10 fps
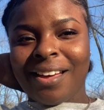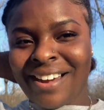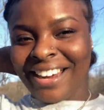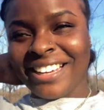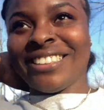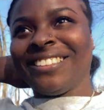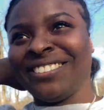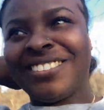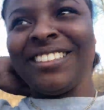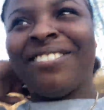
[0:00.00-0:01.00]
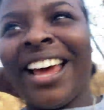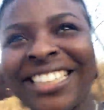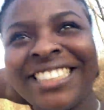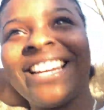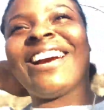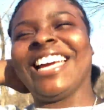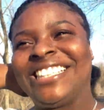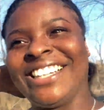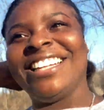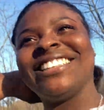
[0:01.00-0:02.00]
All right, so Sebastian, okay,
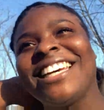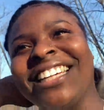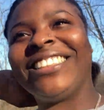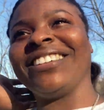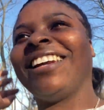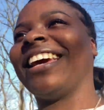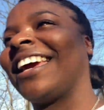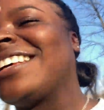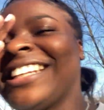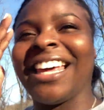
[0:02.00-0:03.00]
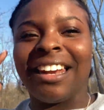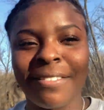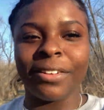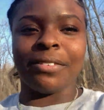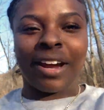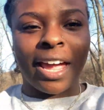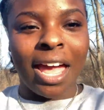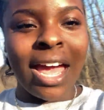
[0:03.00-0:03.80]
so there's like a trail, like it's like left or right.